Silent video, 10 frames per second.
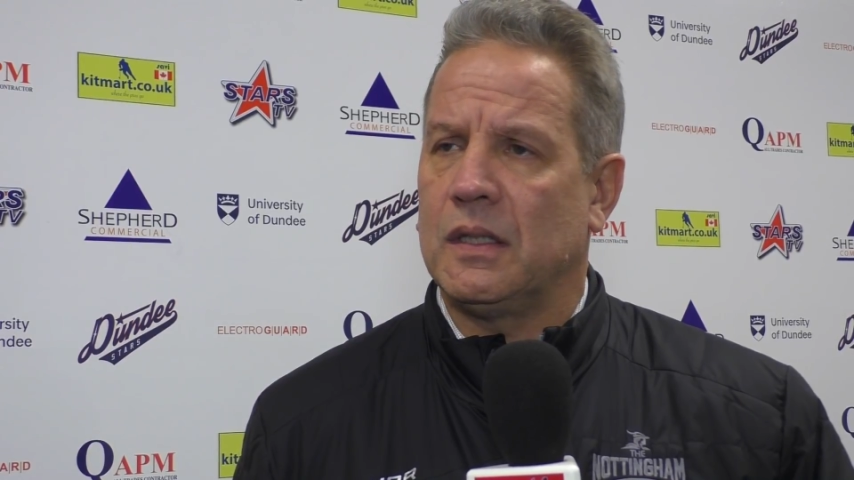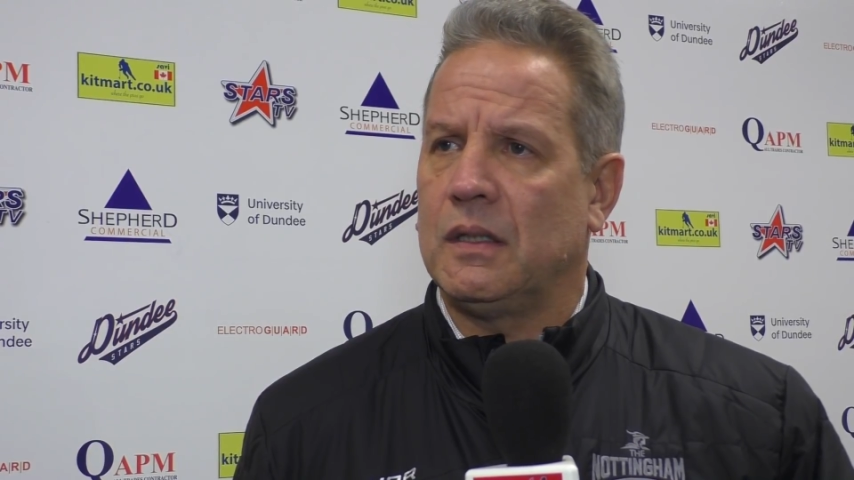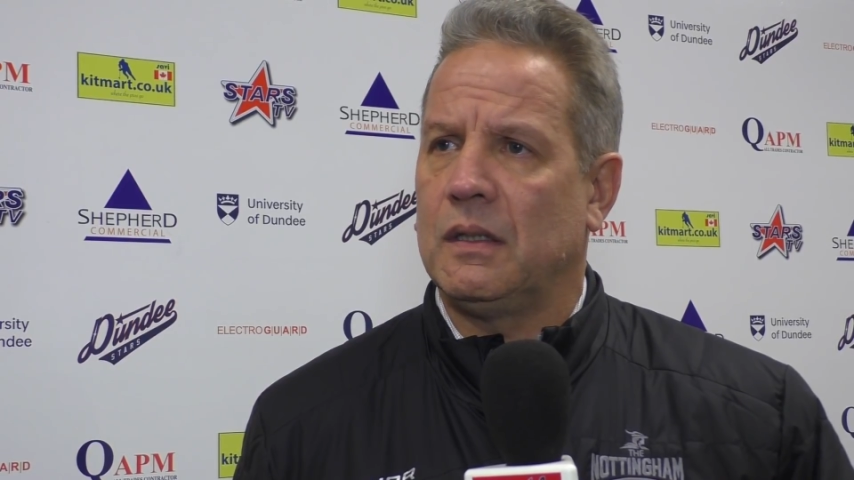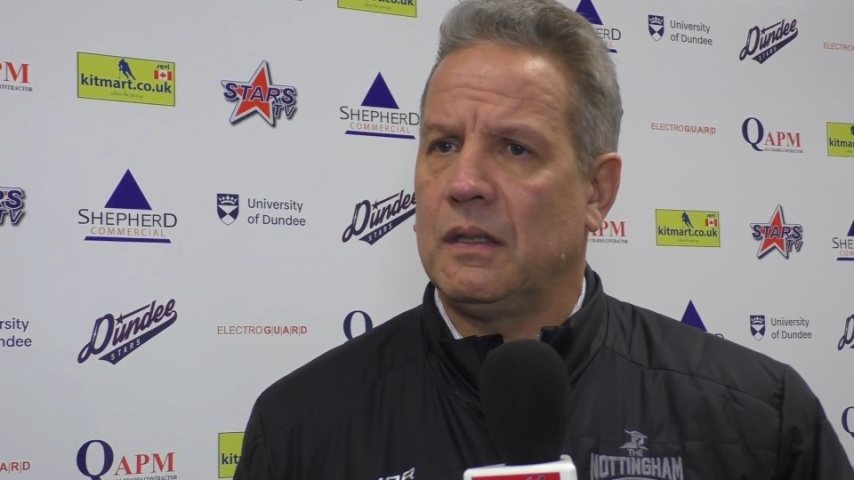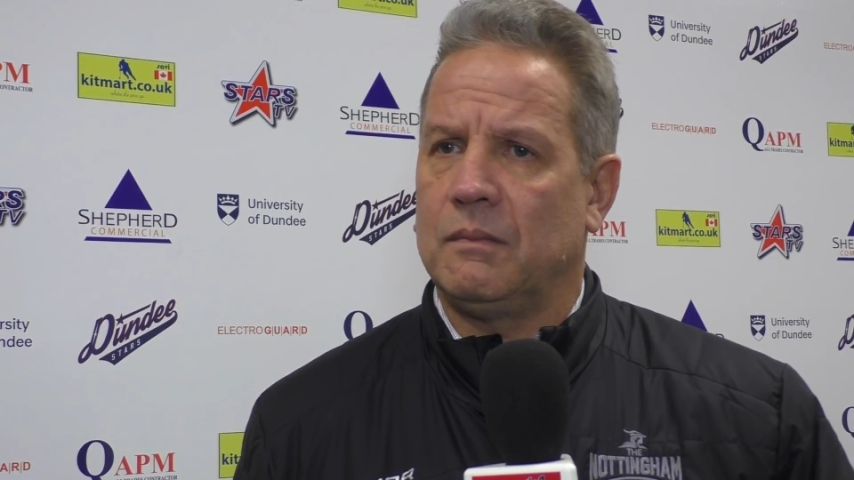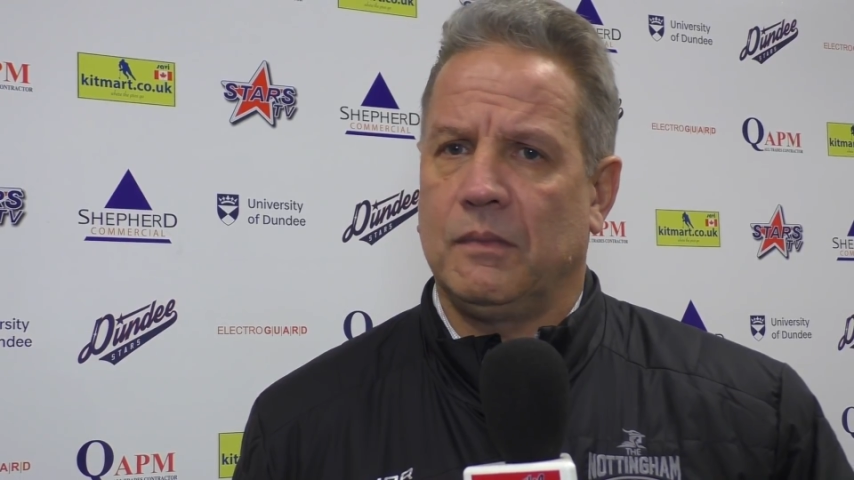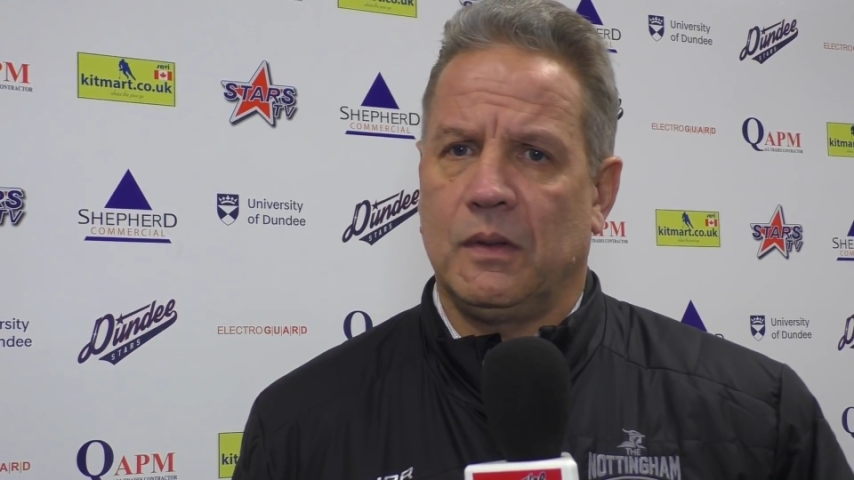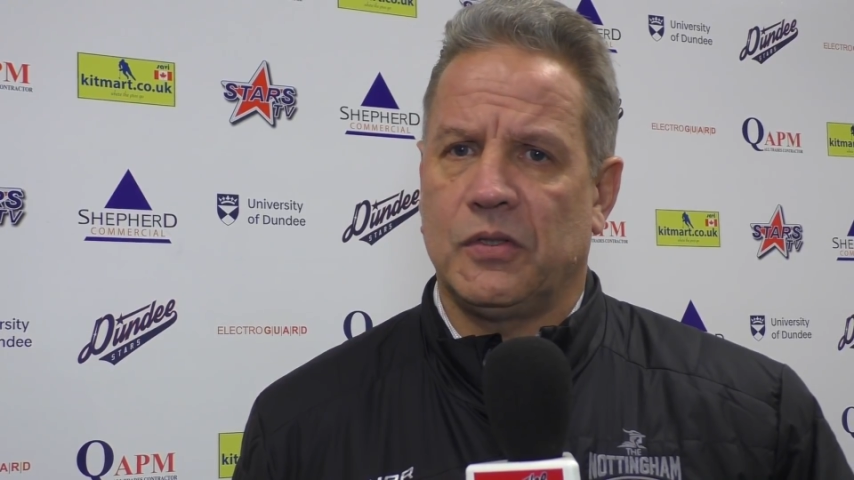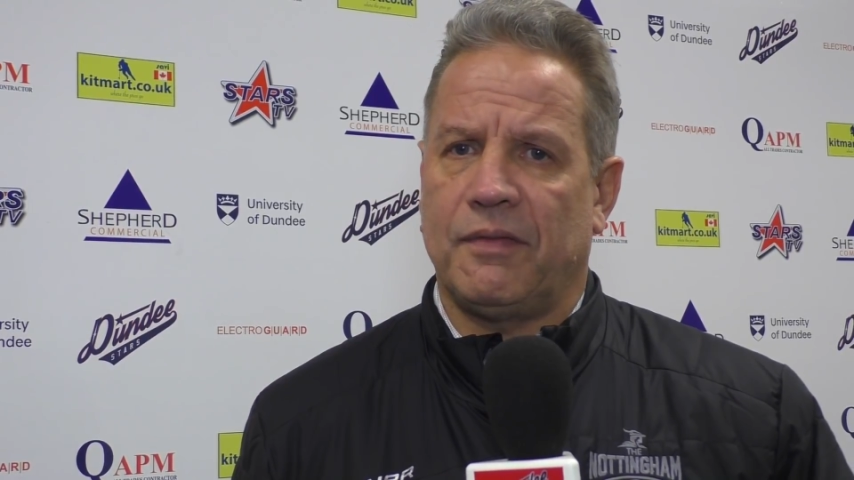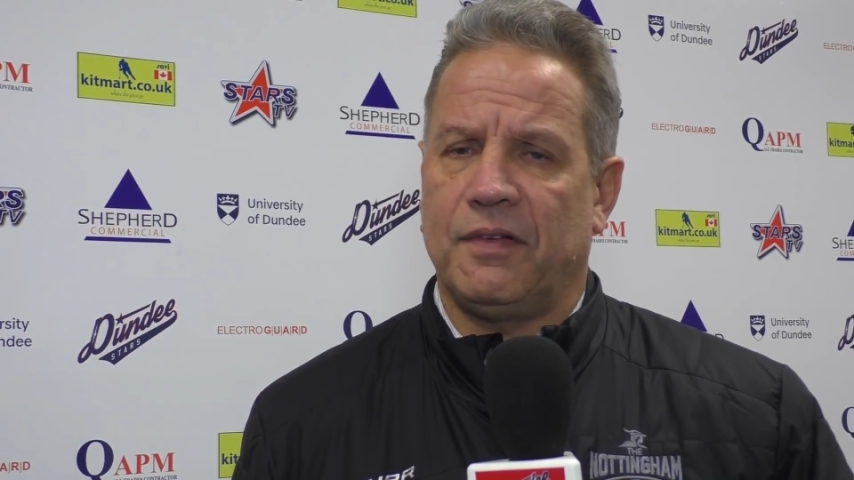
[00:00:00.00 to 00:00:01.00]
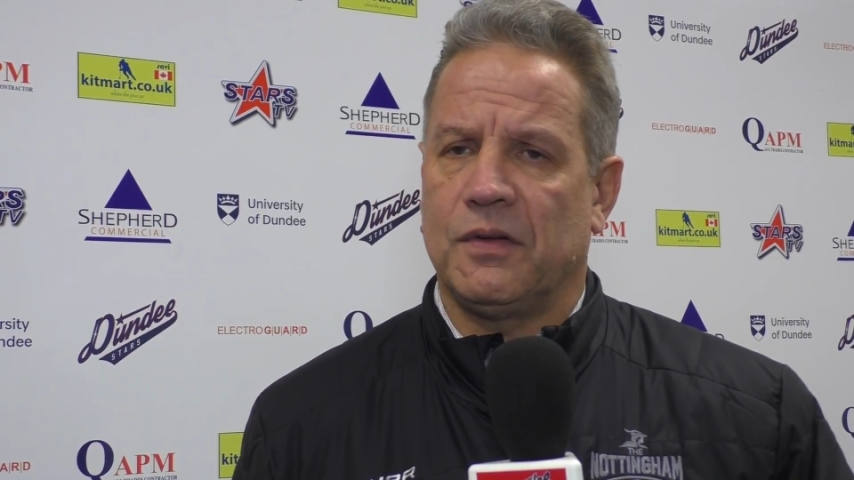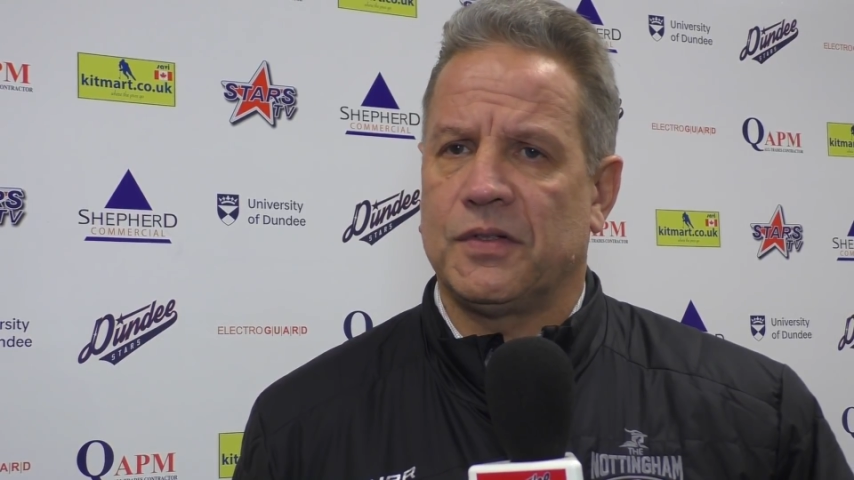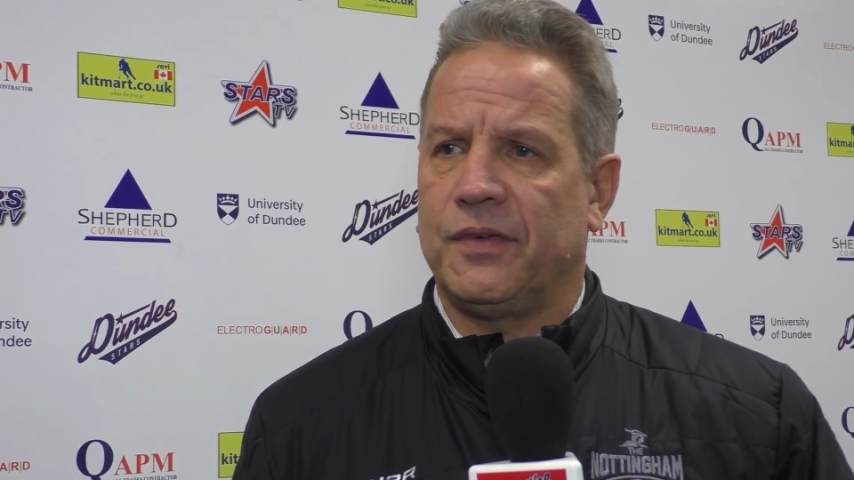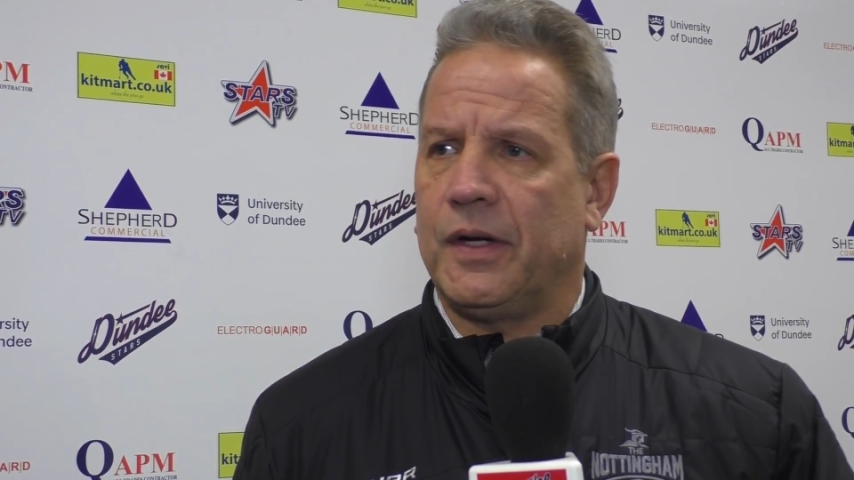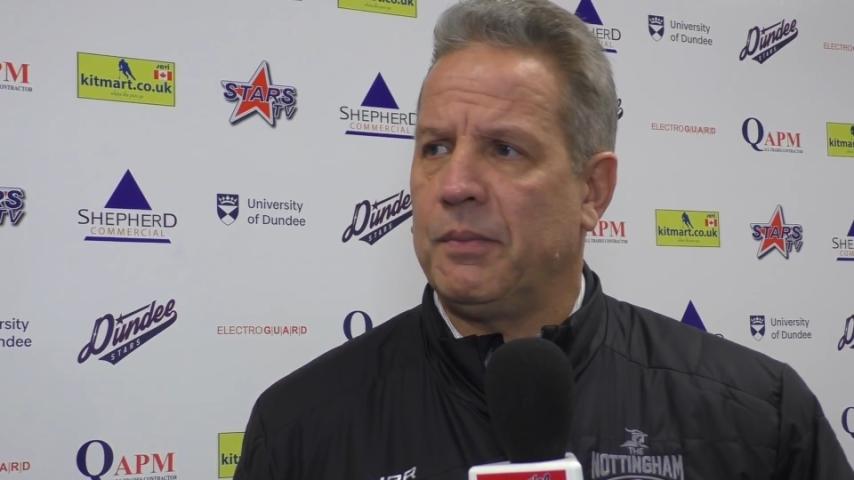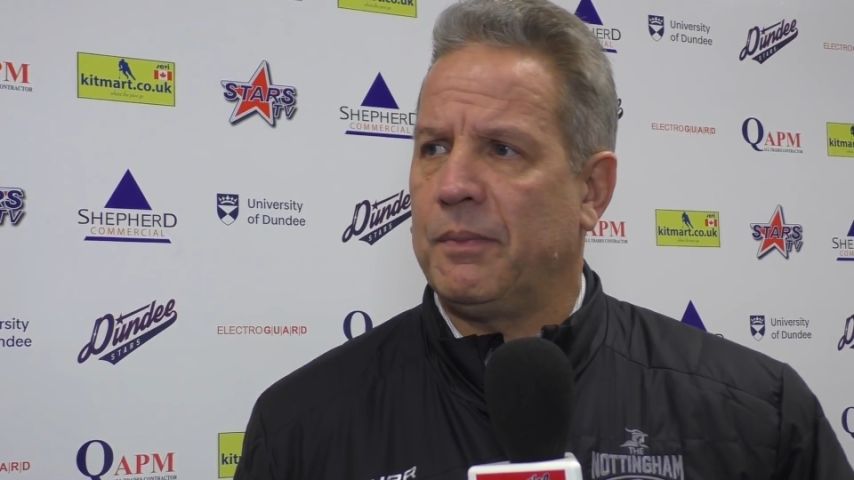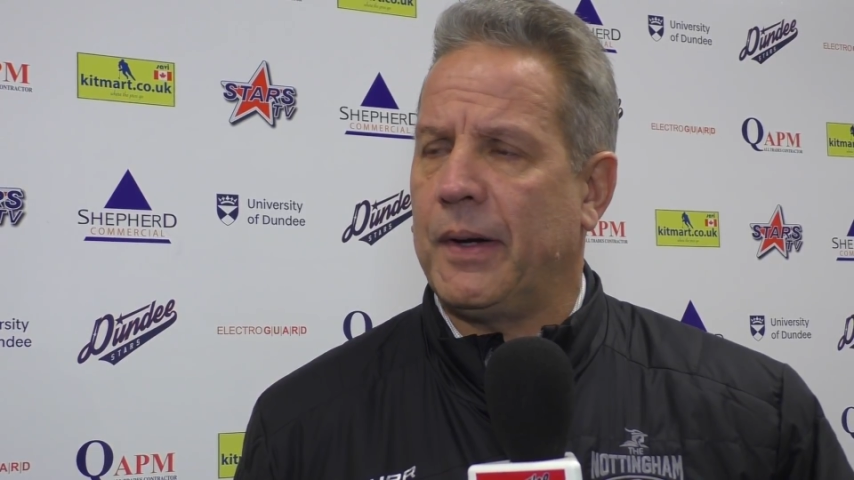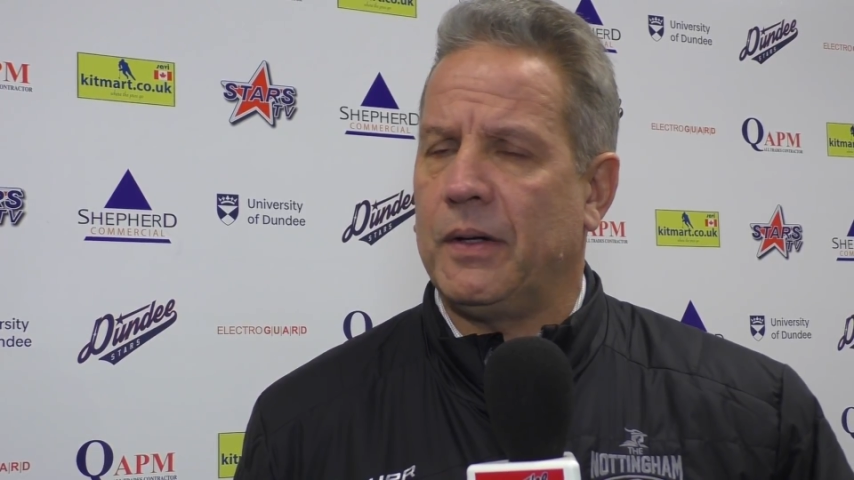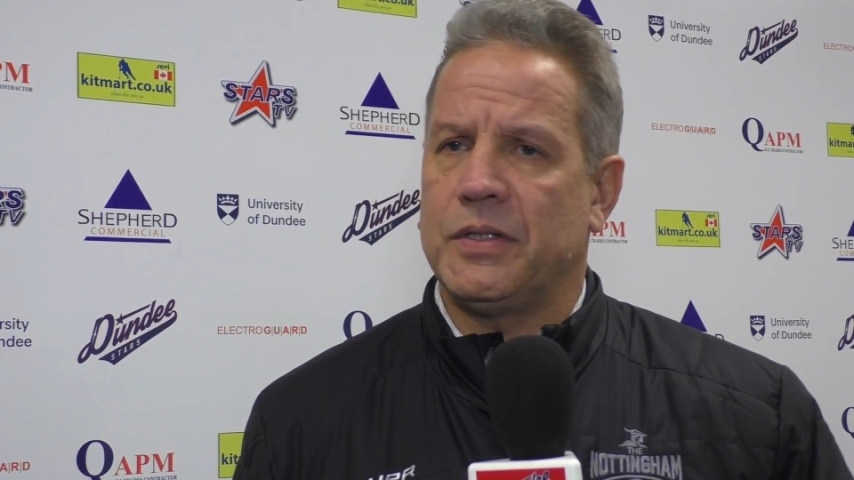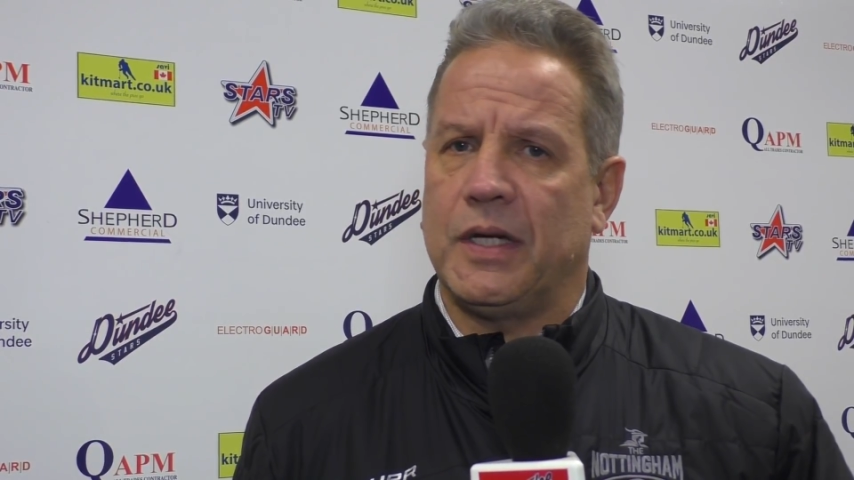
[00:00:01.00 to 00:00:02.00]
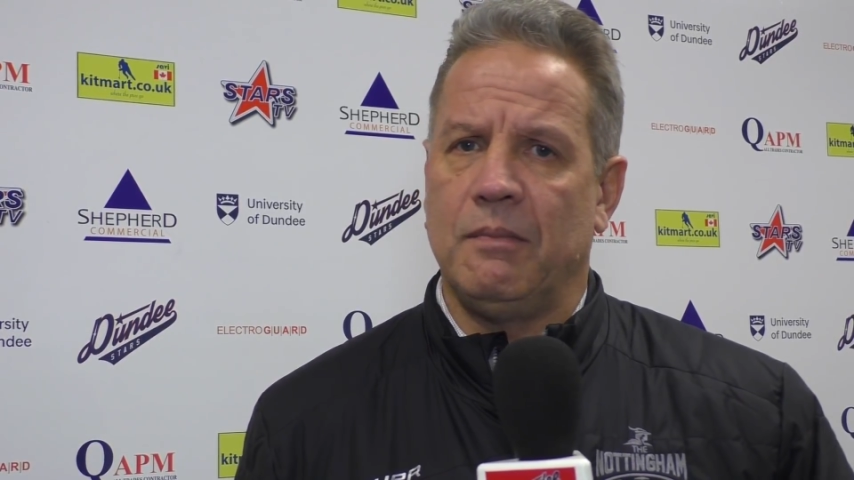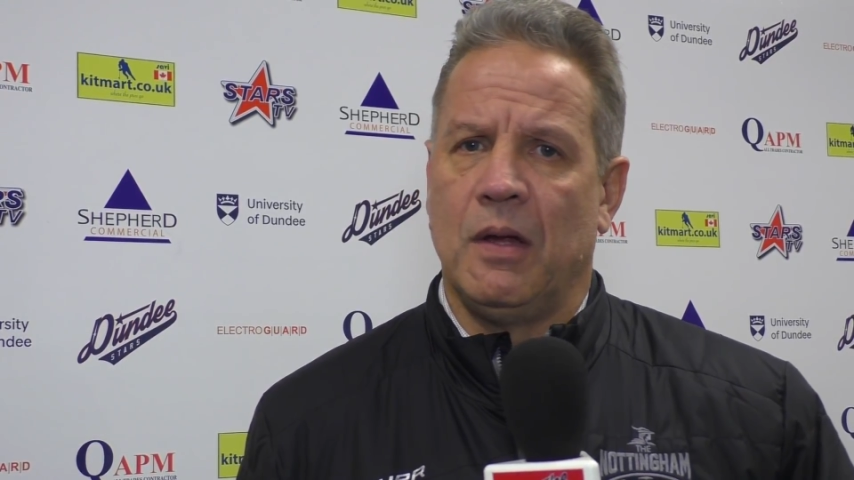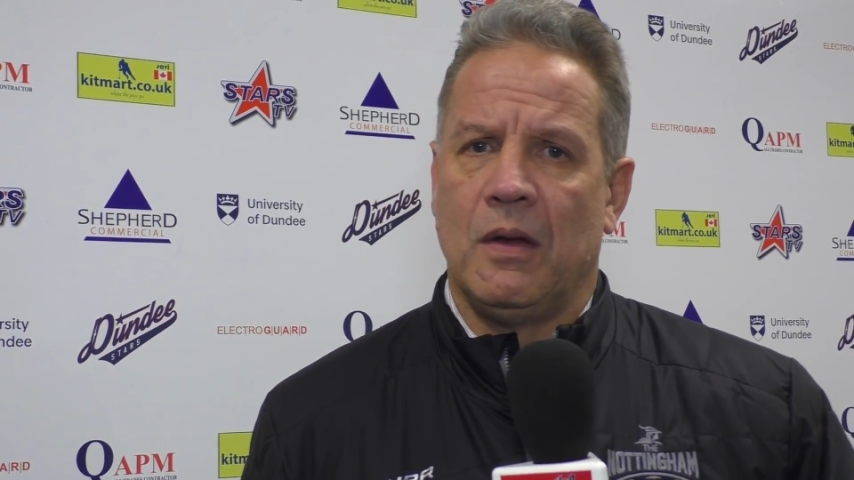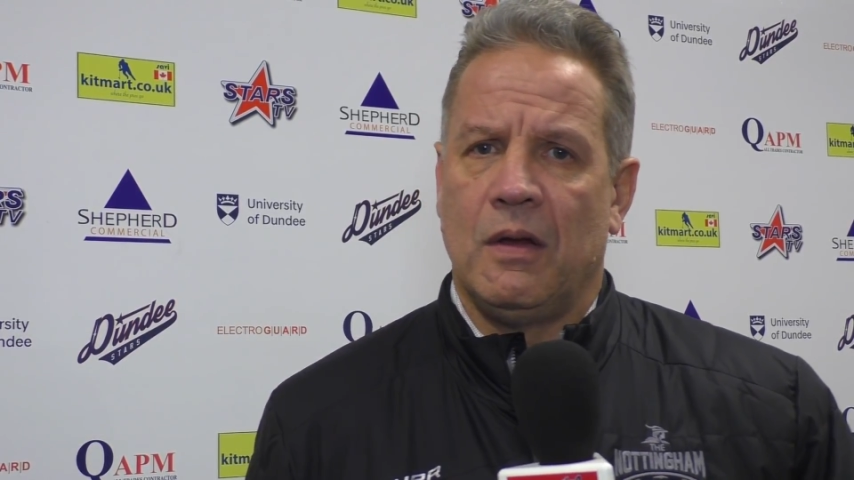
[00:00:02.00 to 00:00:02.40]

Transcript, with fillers: And uh, you know, Sheffield's a very prepared team,